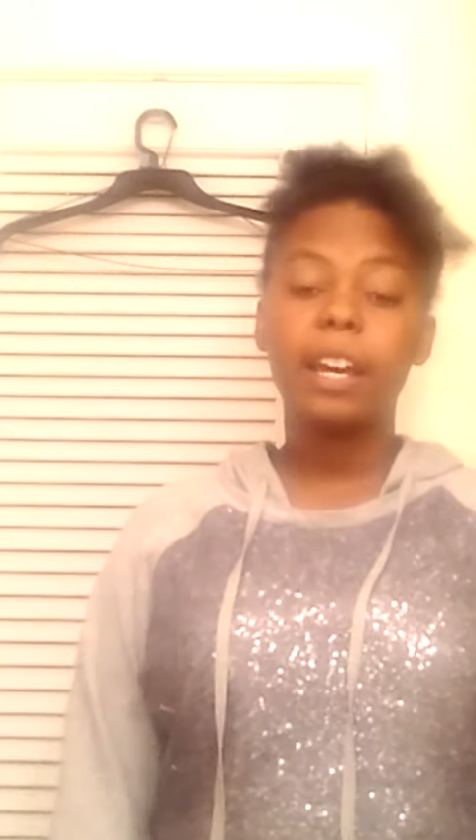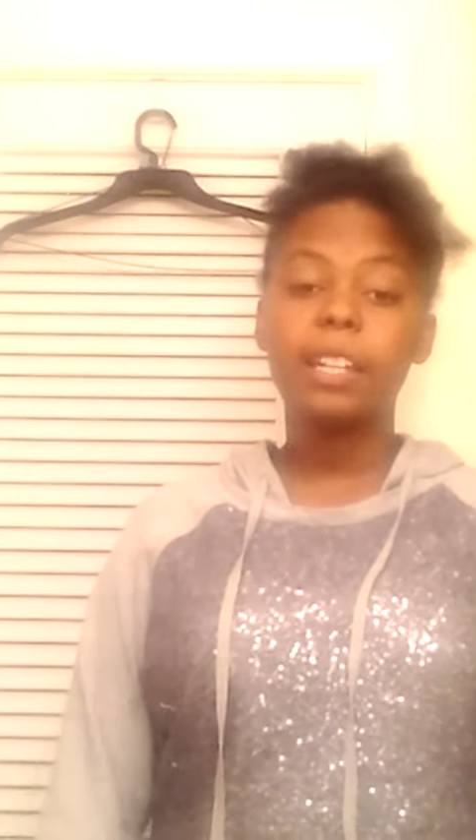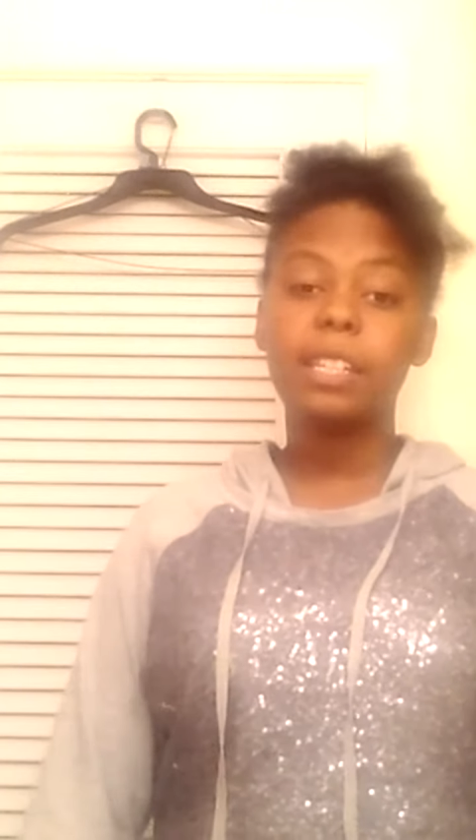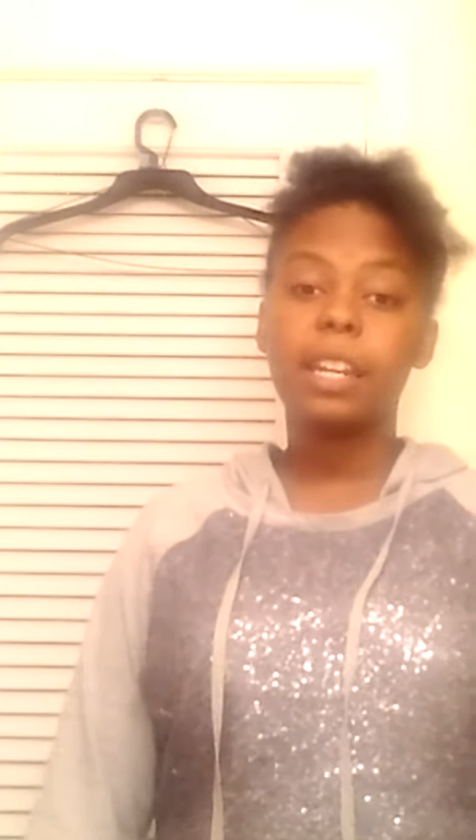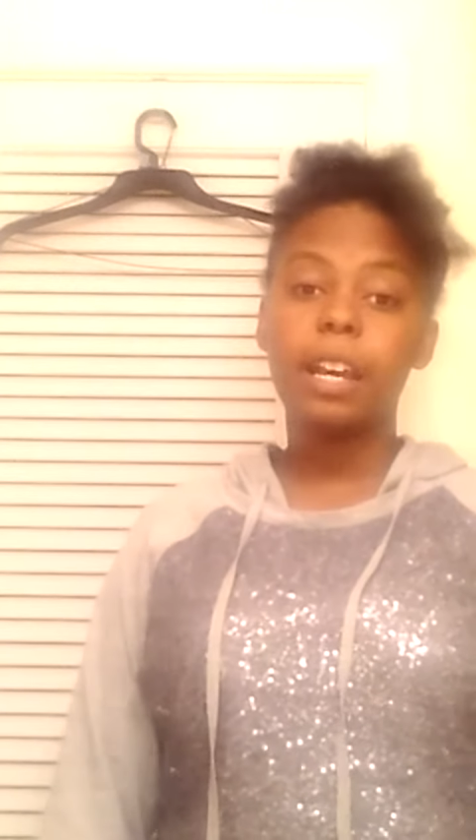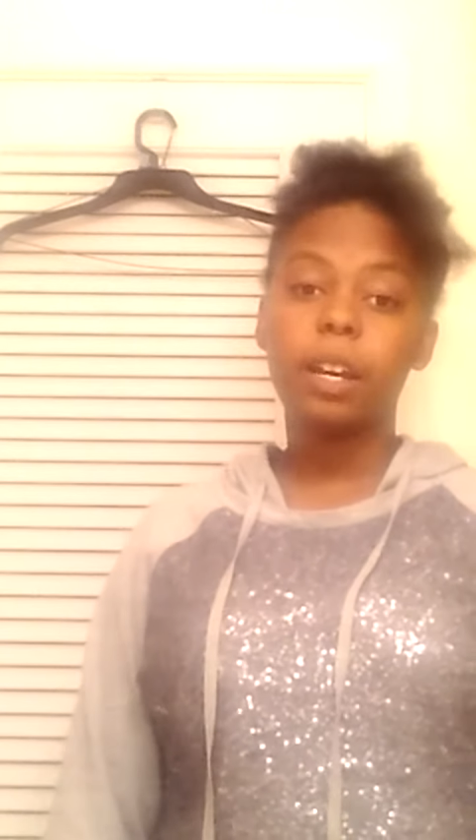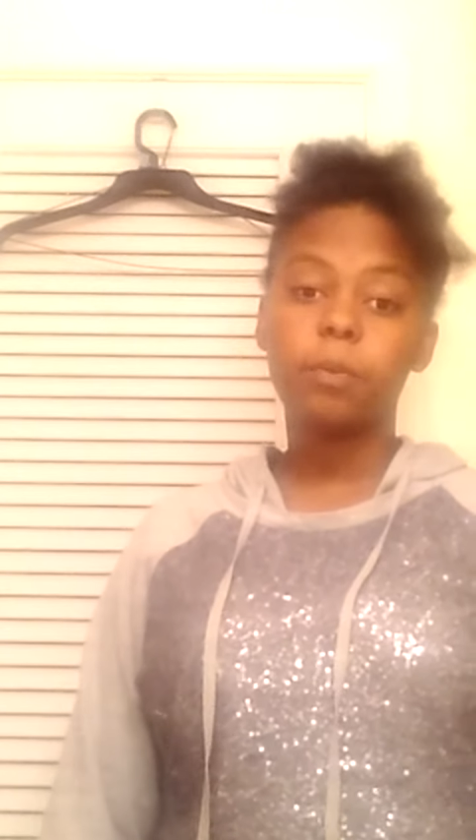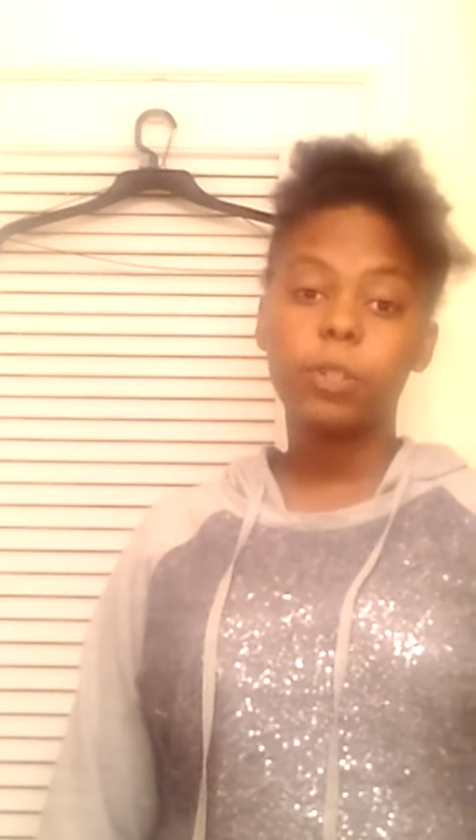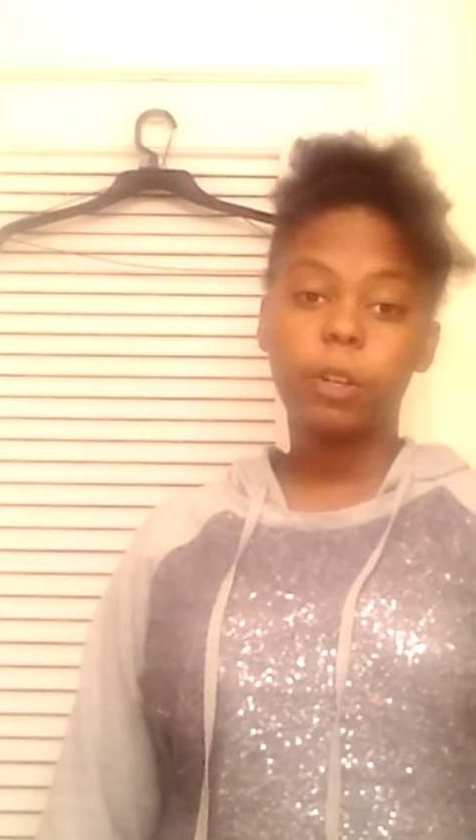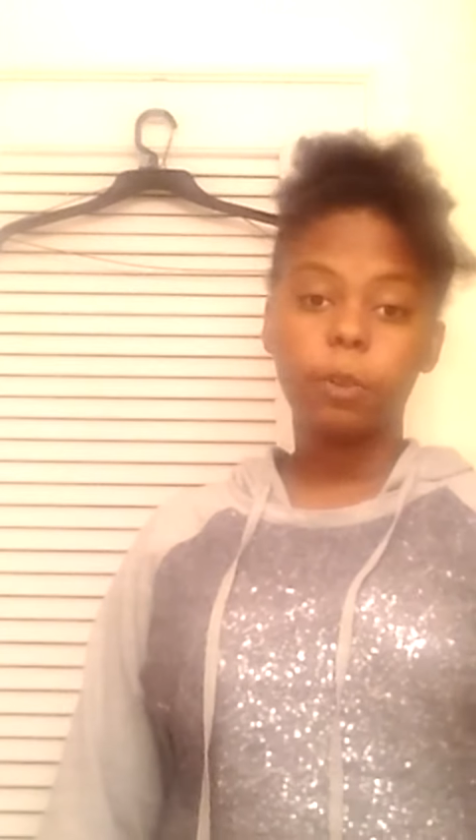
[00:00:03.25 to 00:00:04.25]
and today
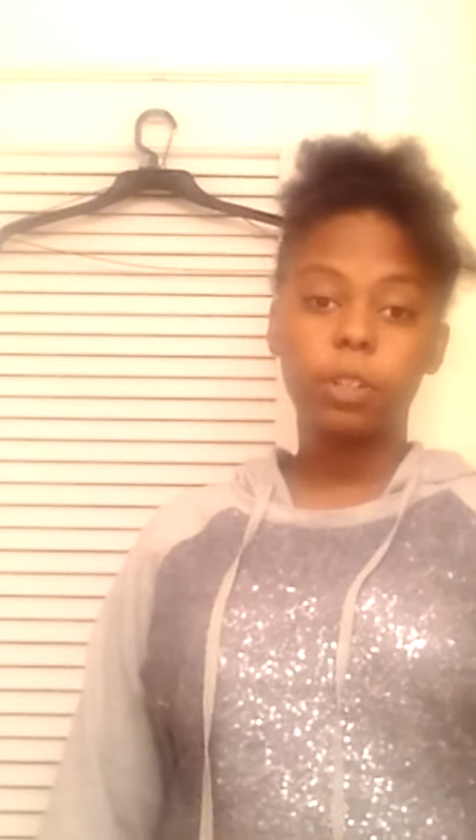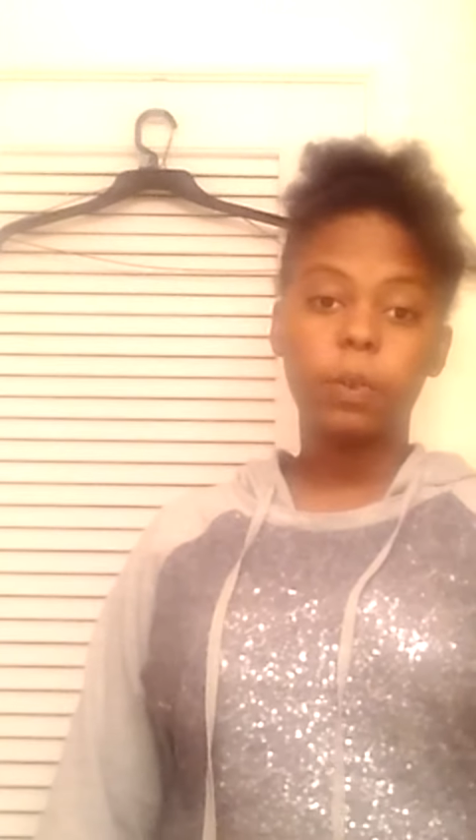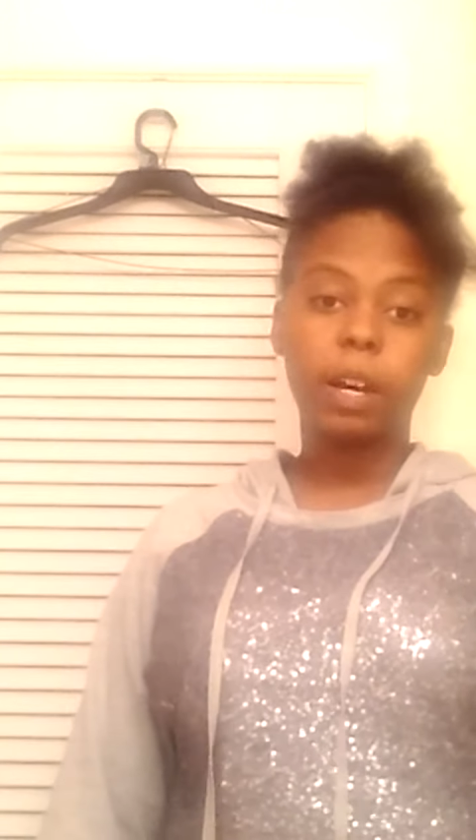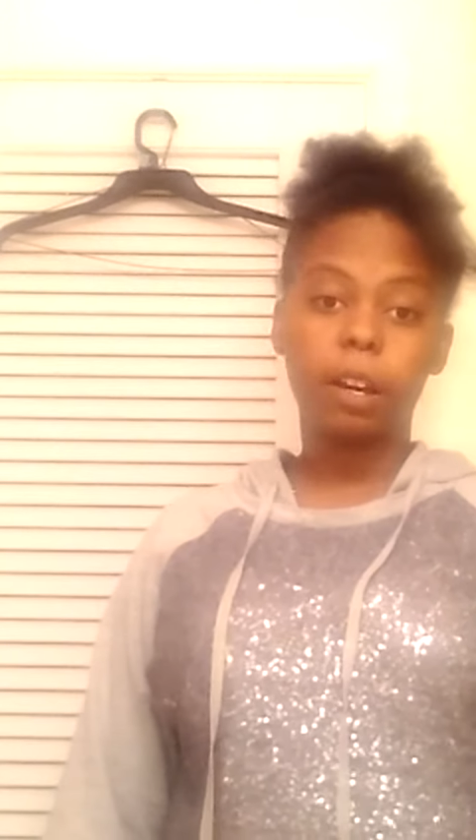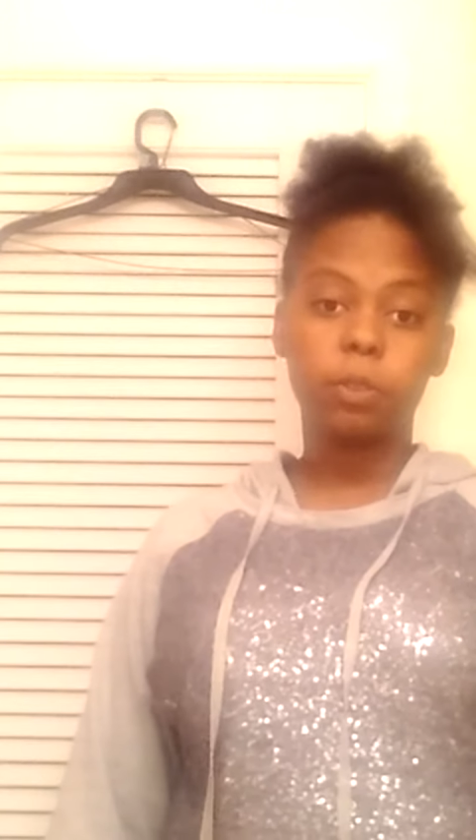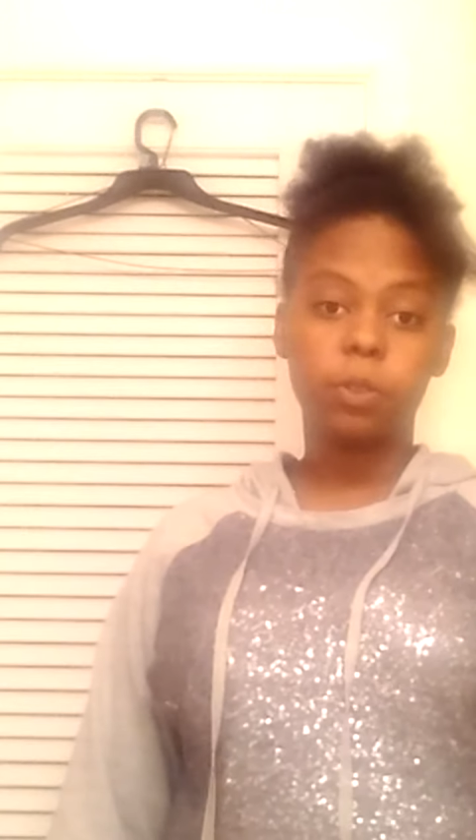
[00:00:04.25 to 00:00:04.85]
I'm showing you how